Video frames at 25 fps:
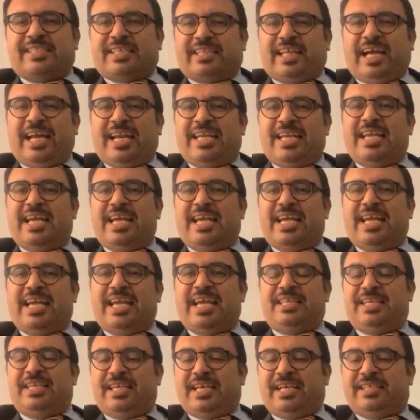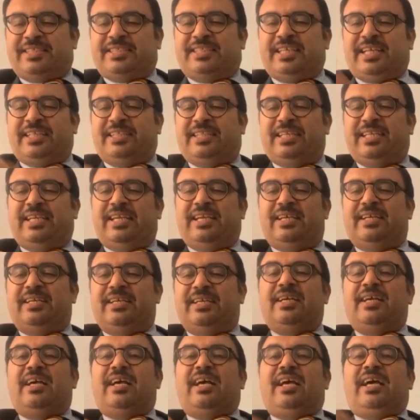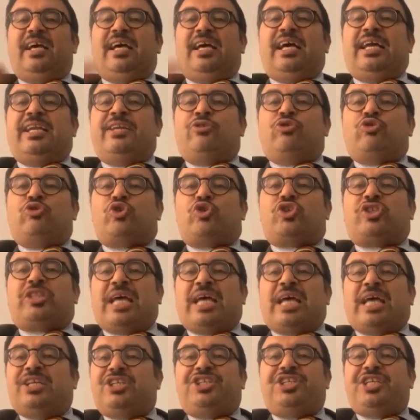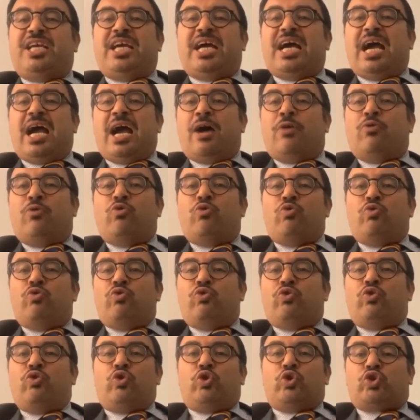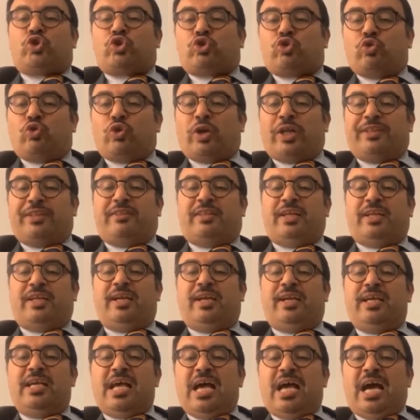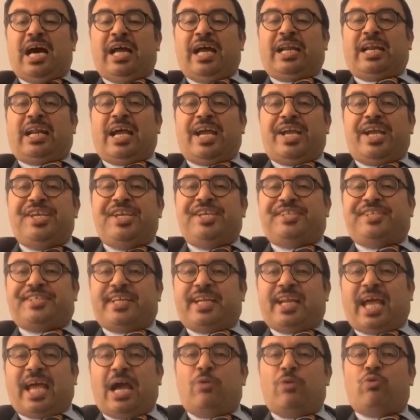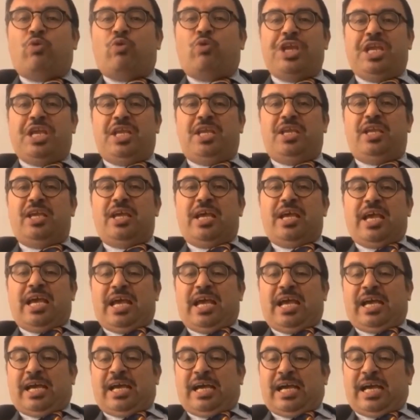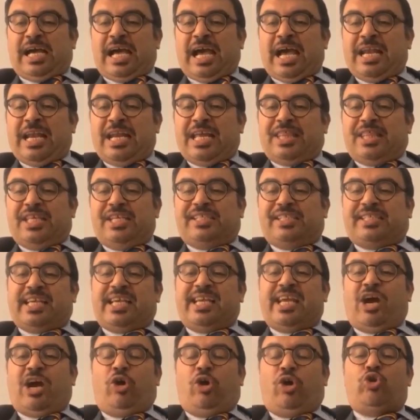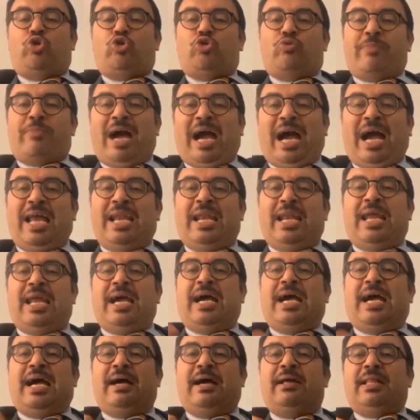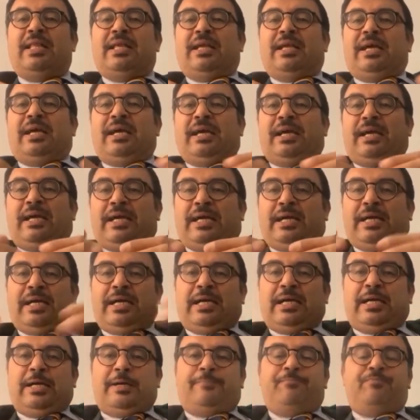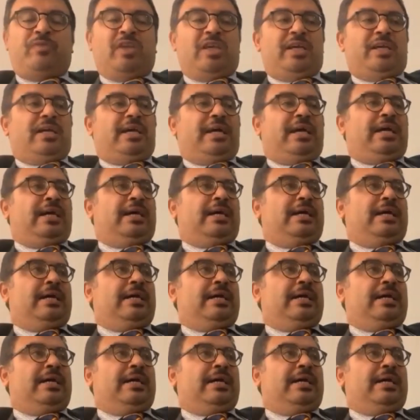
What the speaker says: on which this narrative is based. The nostalgia of a strong president who will replace